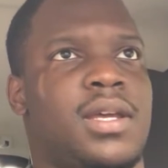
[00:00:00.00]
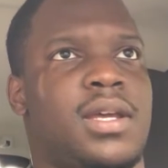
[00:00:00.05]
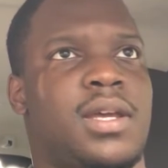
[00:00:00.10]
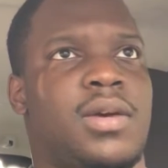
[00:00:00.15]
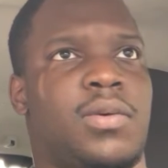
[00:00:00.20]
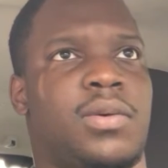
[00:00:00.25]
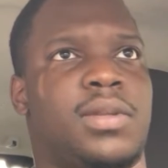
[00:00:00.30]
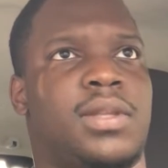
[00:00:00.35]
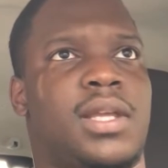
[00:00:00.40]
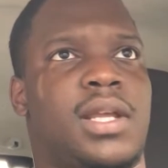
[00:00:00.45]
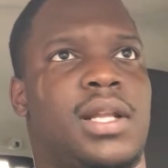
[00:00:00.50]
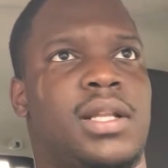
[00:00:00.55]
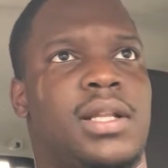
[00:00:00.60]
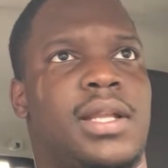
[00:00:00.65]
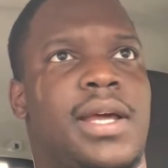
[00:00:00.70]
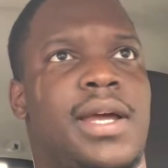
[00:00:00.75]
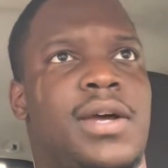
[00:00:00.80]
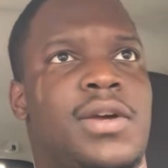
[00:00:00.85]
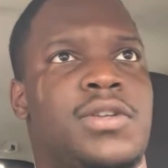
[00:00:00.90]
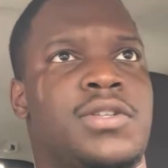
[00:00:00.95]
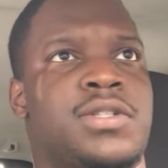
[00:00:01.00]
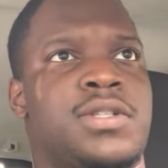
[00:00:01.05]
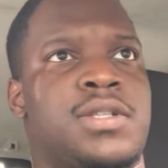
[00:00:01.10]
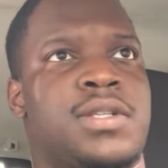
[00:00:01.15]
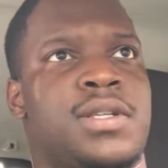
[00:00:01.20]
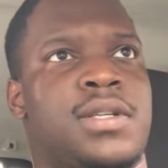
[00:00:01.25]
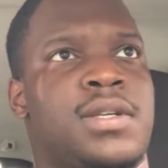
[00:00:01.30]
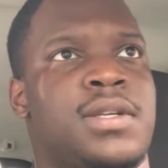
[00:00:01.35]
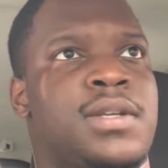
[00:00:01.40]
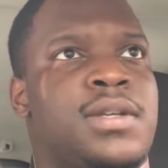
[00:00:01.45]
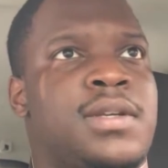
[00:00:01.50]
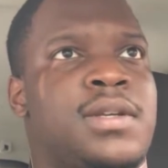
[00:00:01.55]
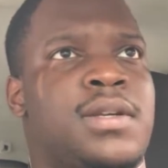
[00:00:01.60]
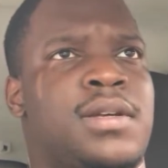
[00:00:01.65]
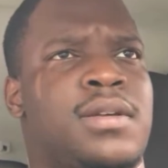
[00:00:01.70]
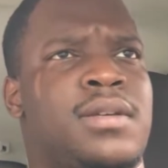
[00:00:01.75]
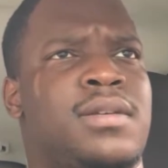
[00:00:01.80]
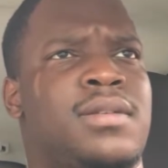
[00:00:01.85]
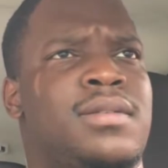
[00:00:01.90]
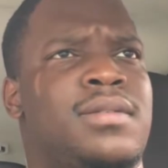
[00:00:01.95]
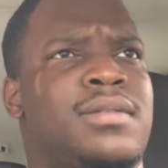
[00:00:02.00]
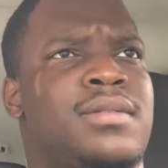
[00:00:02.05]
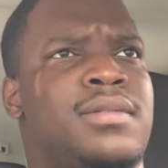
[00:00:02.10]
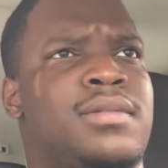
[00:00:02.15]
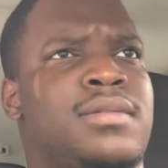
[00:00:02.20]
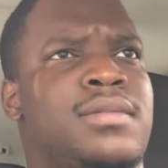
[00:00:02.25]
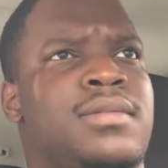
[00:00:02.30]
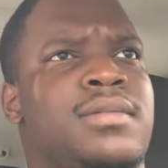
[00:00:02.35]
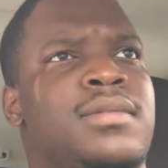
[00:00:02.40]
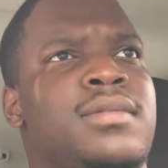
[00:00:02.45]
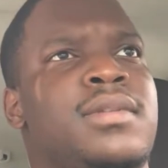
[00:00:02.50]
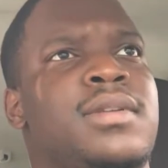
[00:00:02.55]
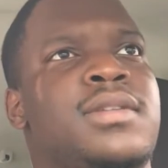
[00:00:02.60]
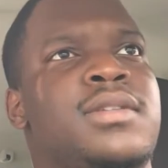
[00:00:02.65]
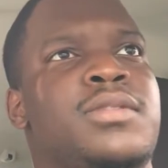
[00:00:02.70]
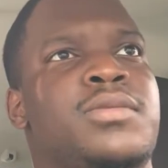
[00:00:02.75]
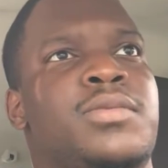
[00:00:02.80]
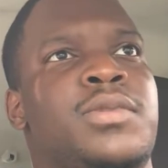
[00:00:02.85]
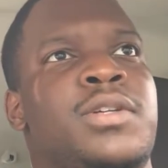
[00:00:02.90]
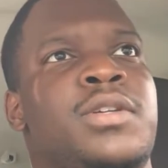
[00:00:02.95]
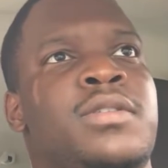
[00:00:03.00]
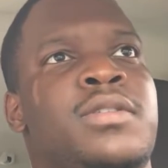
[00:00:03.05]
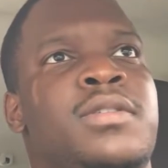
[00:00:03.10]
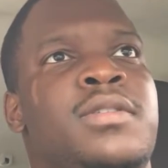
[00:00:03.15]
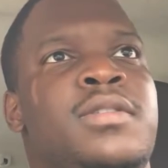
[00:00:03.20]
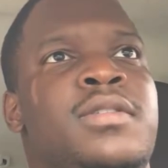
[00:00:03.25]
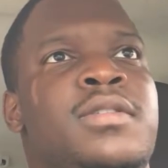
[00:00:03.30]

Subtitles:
And what that allows, this is weird,